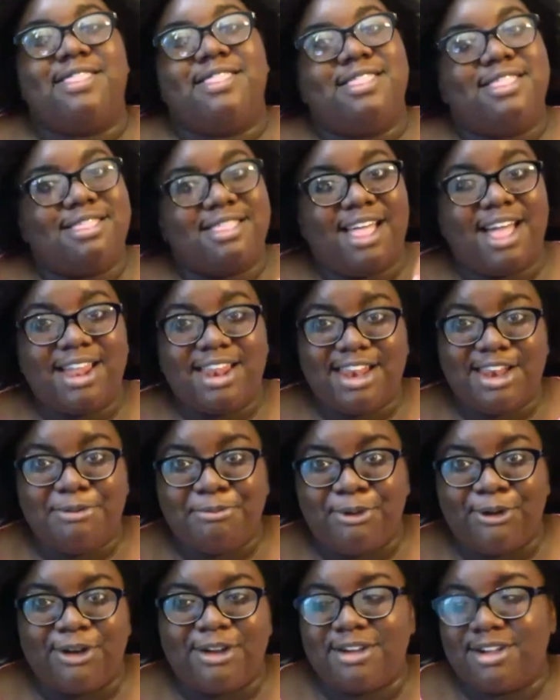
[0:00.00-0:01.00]
not
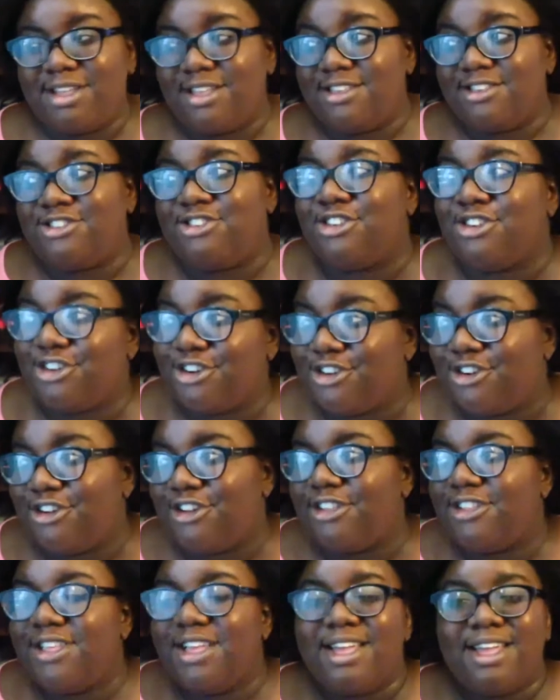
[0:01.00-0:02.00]
anymore because your
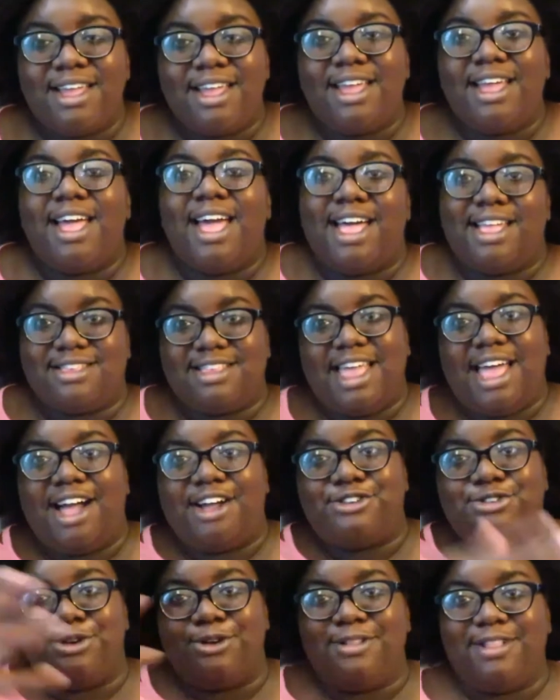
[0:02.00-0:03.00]
girl has an
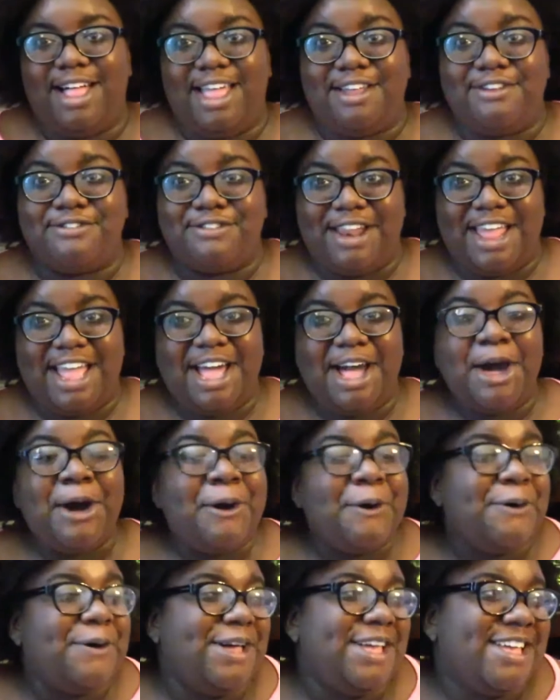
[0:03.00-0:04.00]
actual life
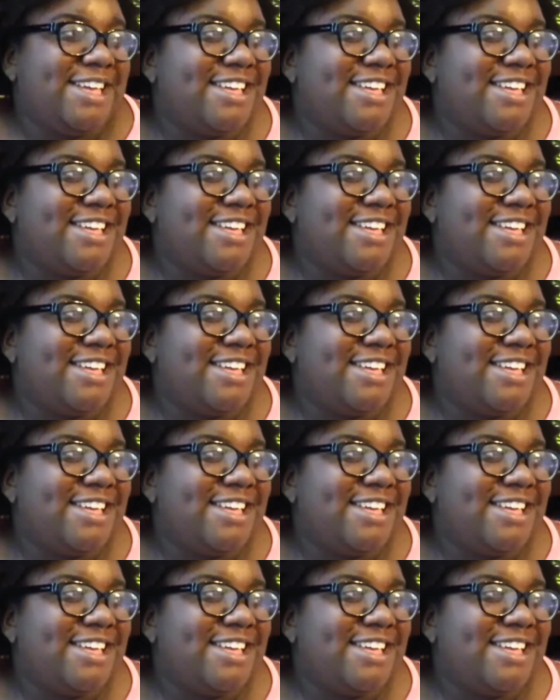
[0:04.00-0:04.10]
now.